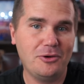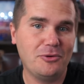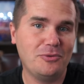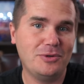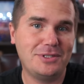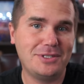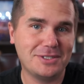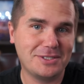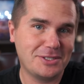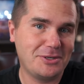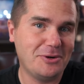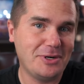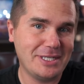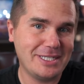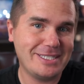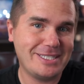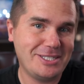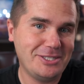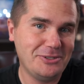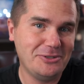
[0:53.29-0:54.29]
which is
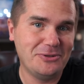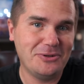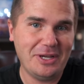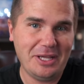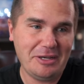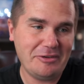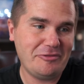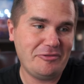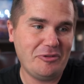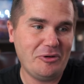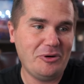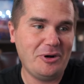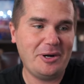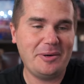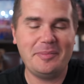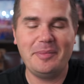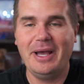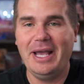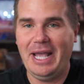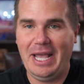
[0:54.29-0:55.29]
going to
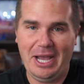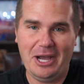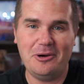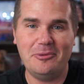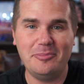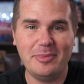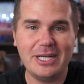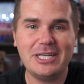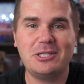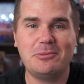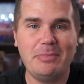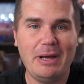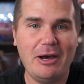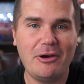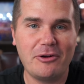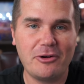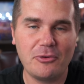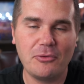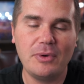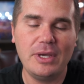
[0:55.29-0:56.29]
inform how much
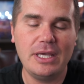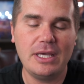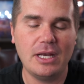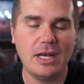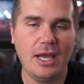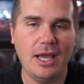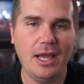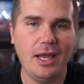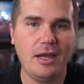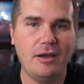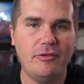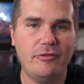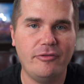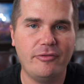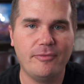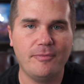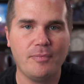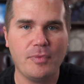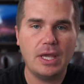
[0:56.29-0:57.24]
powder we can have.